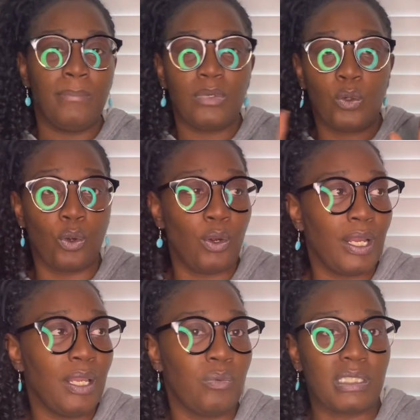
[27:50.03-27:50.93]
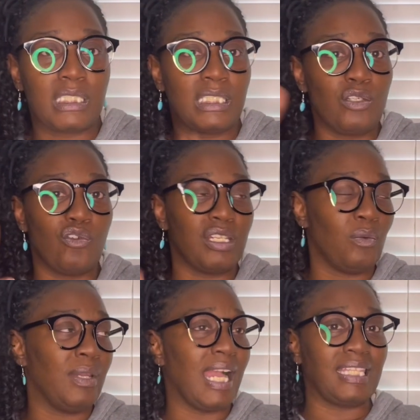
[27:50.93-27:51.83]
Girl, it was, you know, then
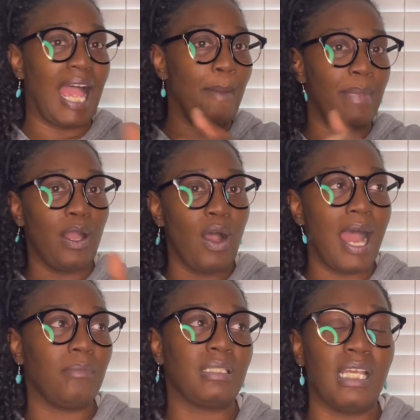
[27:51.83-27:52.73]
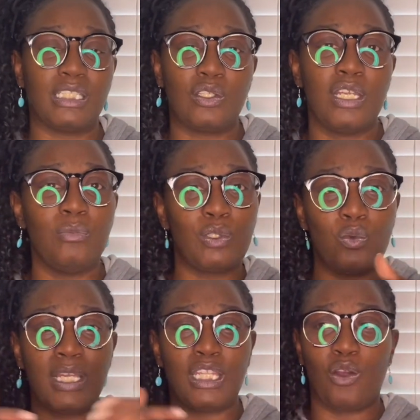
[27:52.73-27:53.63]
we got the email, I'm done. So them two
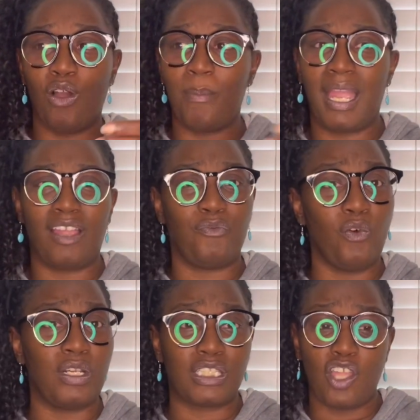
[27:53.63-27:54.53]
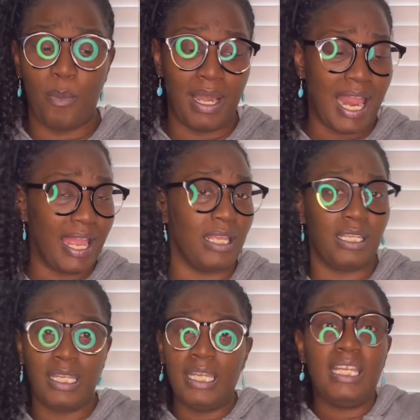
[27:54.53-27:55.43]
get to going back and forth, and Stormy
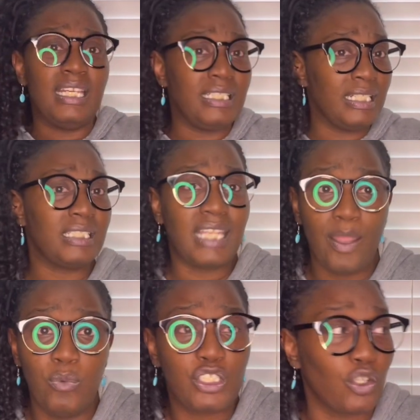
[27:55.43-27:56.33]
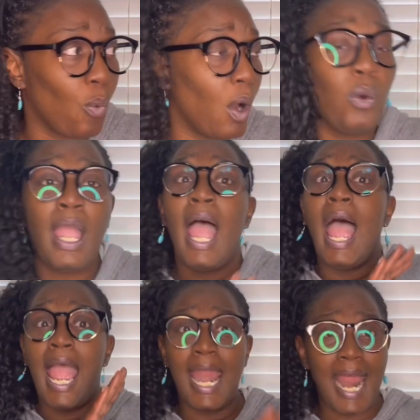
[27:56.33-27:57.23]
like, this ain't what you want.
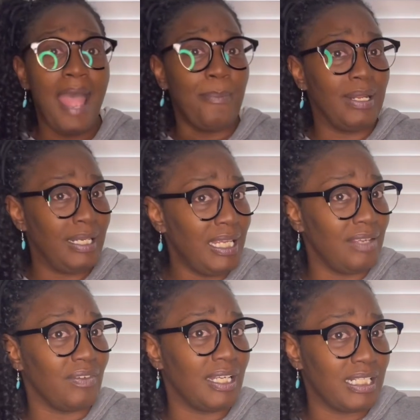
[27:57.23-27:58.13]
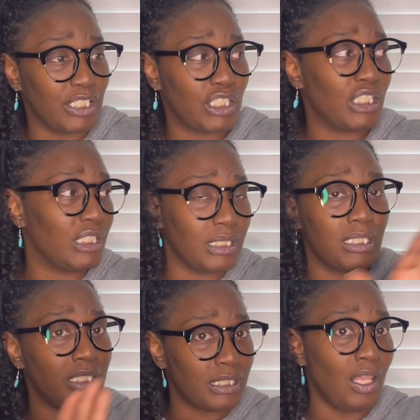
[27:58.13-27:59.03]
And I believe it, because
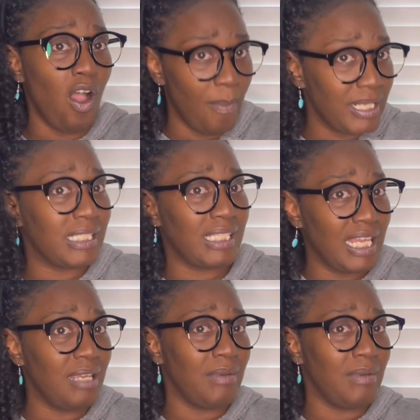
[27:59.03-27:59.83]
Stormy seemed